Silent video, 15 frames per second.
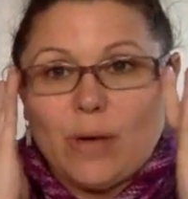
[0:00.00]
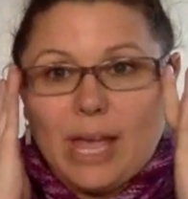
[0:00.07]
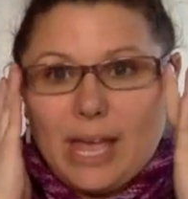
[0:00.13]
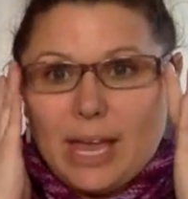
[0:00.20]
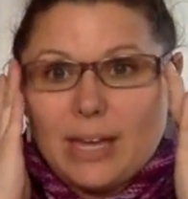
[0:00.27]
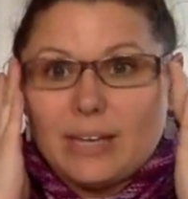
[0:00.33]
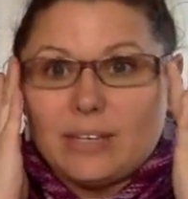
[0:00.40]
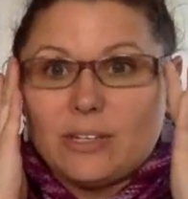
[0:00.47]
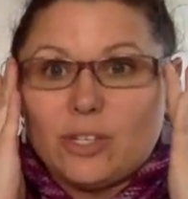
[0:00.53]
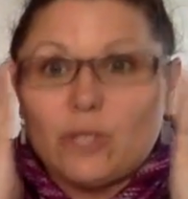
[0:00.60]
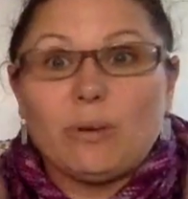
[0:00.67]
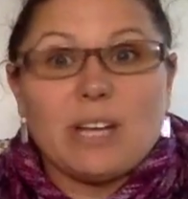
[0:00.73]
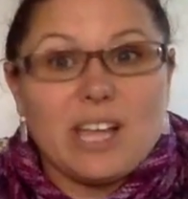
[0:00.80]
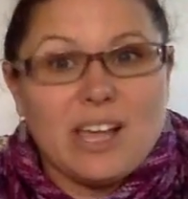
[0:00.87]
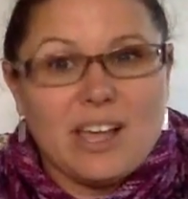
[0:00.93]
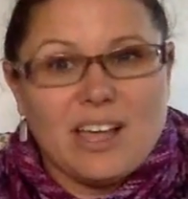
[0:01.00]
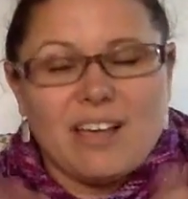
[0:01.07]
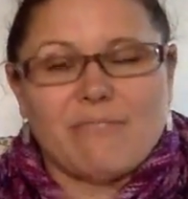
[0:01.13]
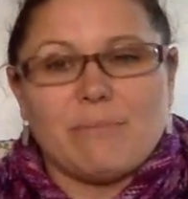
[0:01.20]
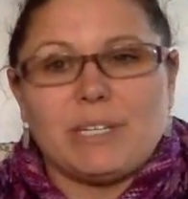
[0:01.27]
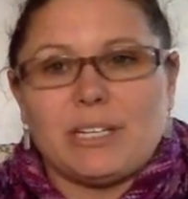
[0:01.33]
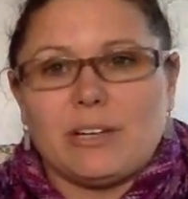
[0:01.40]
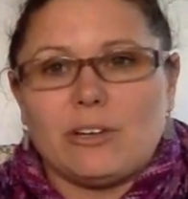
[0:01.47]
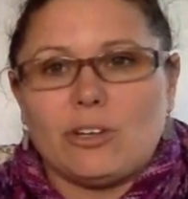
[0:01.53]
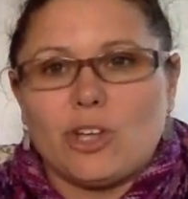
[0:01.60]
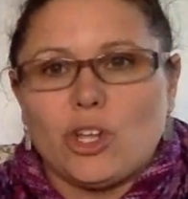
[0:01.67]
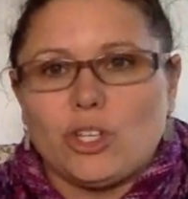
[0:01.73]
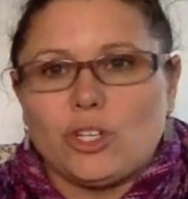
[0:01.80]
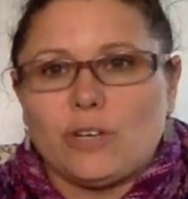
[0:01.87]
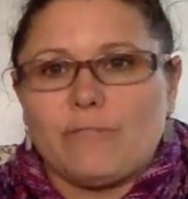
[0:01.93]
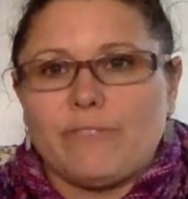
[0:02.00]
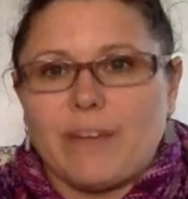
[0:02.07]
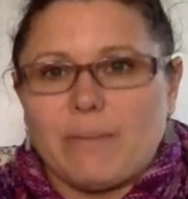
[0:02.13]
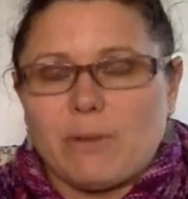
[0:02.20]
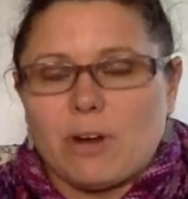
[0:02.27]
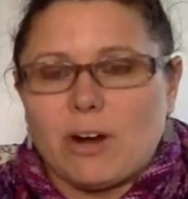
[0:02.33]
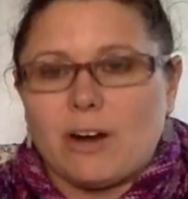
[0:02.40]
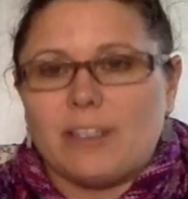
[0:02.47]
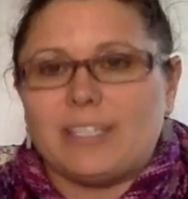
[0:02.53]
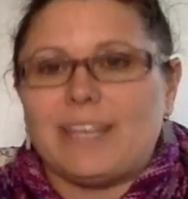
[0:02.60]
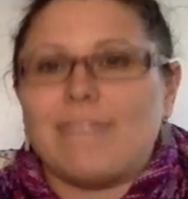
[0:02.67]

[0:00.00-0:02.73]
and Tria of Material Culture Fiber Arts,